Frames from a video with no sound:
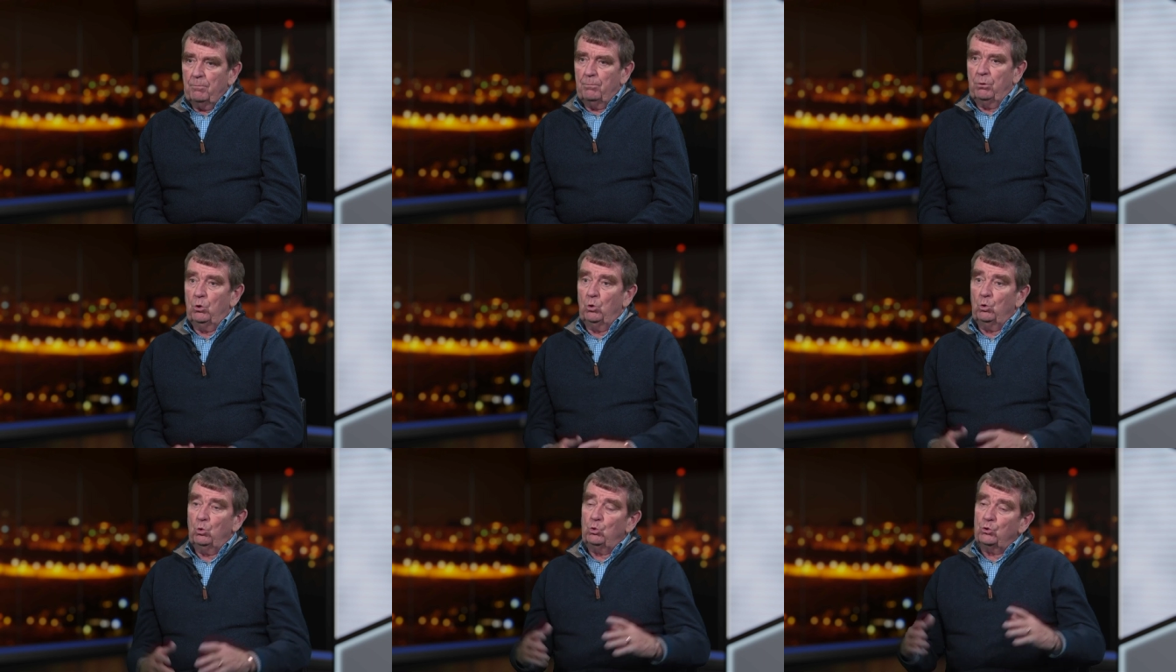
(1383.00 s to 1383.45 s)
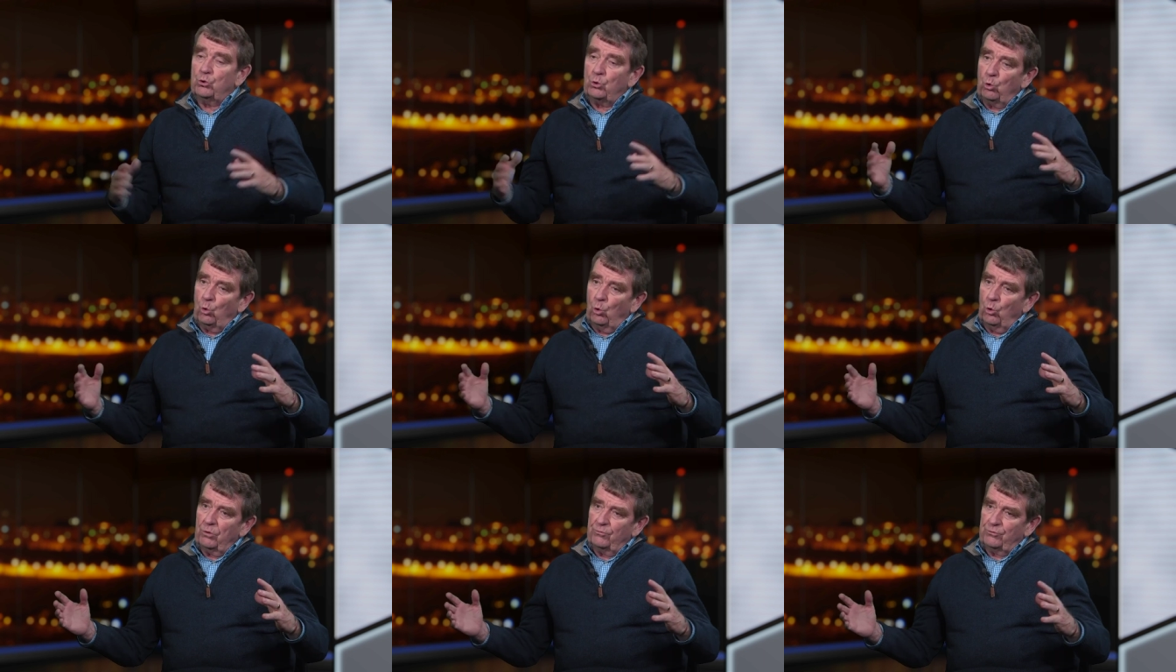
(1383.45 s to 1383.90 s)
pulled
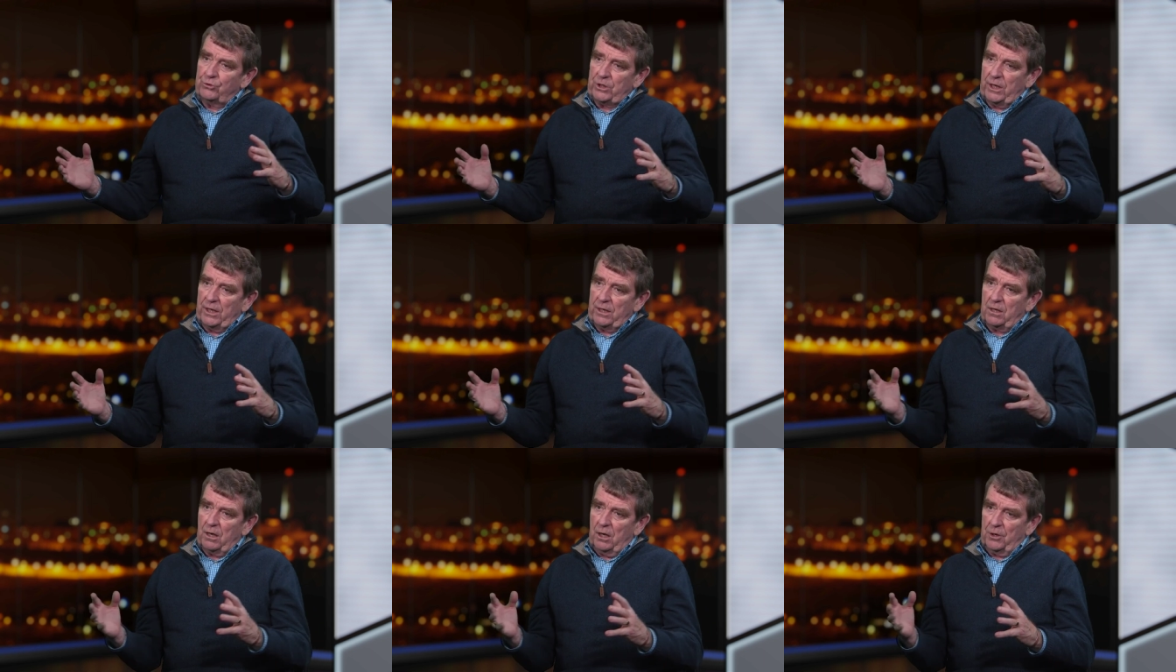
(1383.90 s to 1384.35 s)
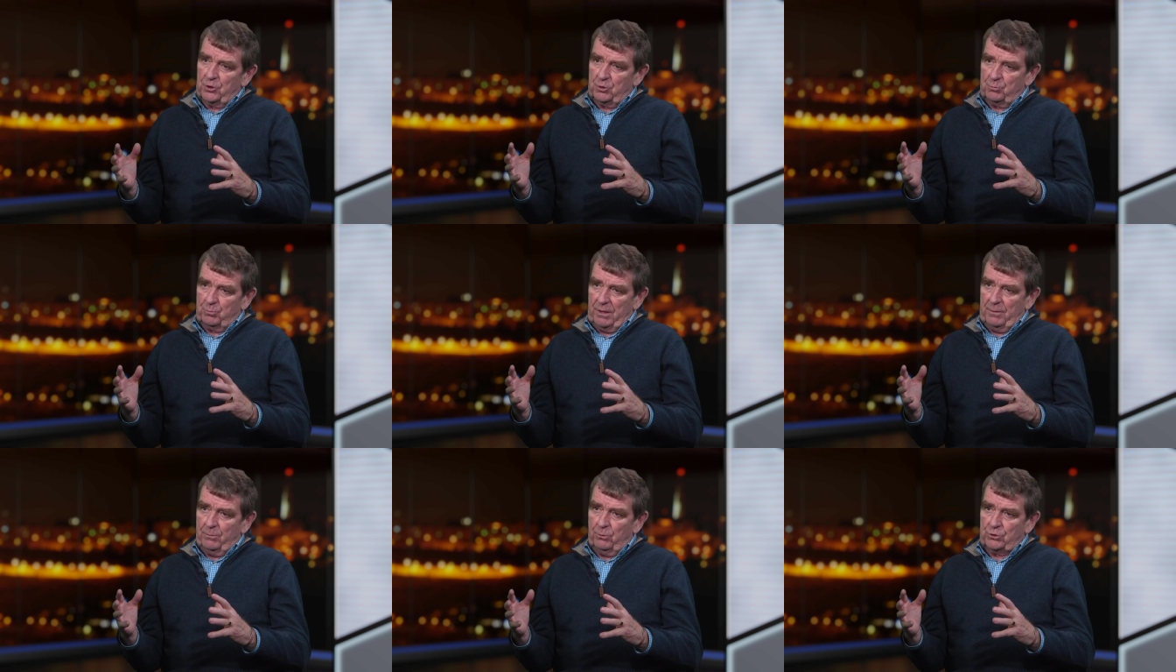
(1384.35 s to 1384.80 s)
all of Jay Garner's
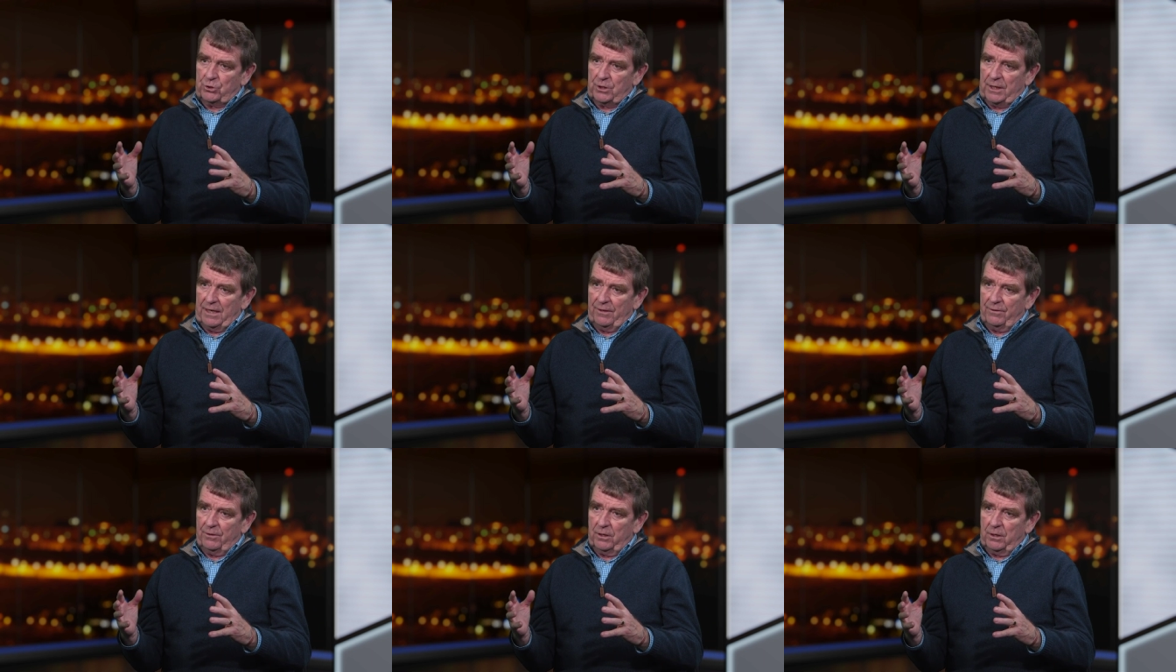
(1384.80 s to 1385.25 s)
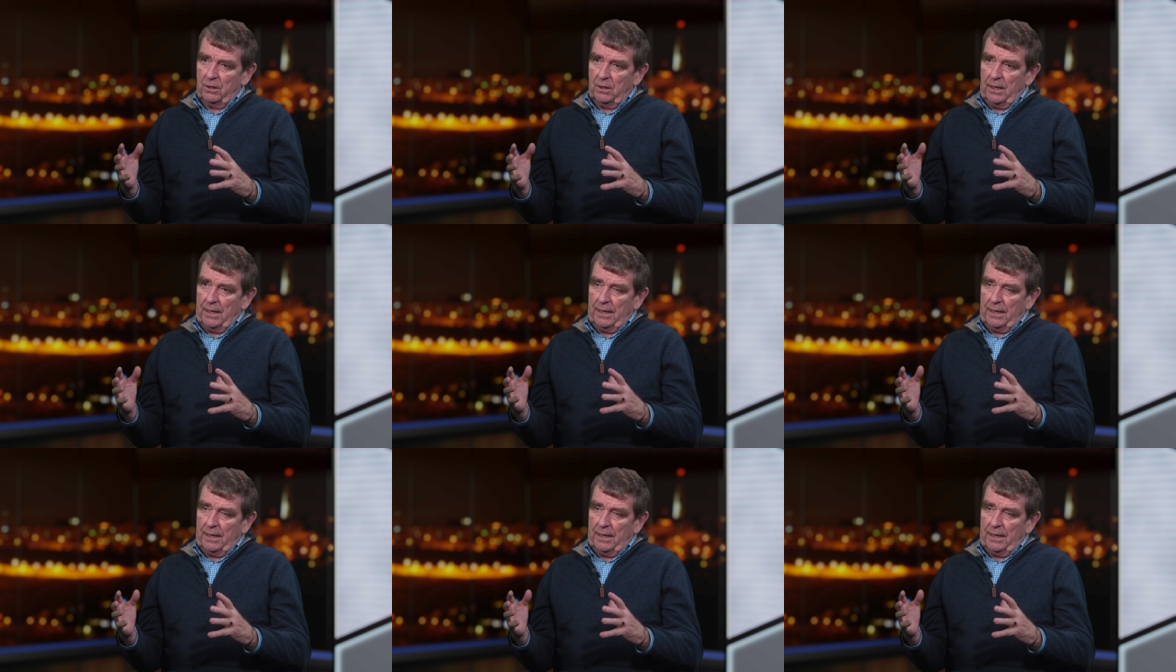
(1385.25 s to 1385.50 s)
people together,